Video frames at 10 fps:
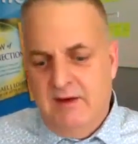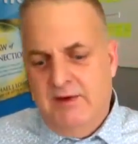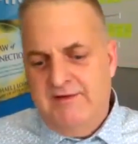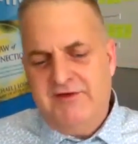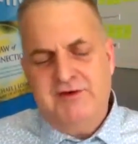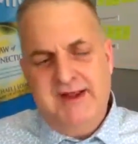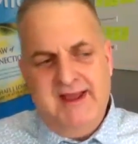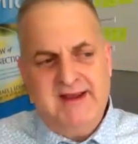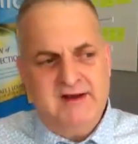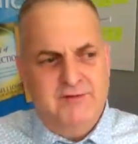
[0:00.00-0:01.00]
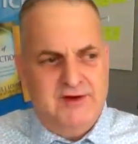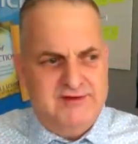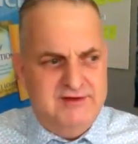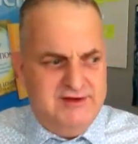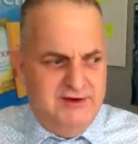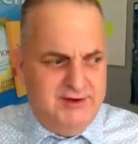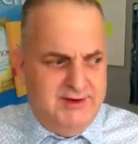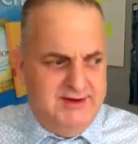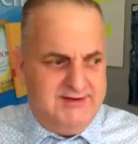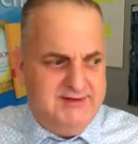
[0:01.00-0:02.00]
What if they're negative? What does it do to
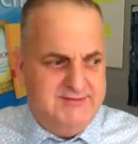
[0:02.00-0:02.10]
it?